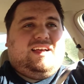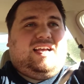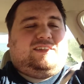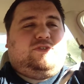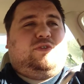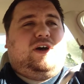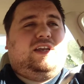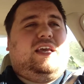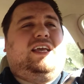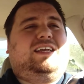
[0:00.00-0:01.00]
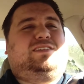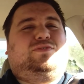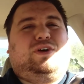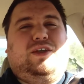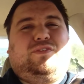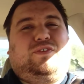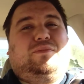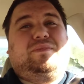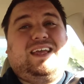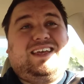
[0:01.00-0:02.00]
it's fun
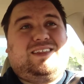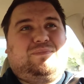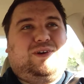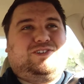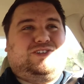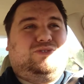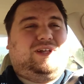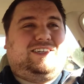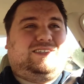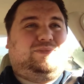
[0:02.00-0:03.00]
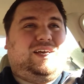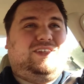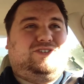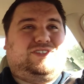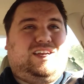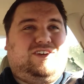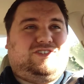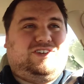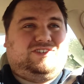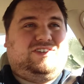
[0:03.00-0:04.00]
for me, the person who likes to play those
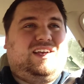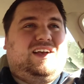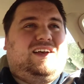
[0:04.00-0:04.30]
characters.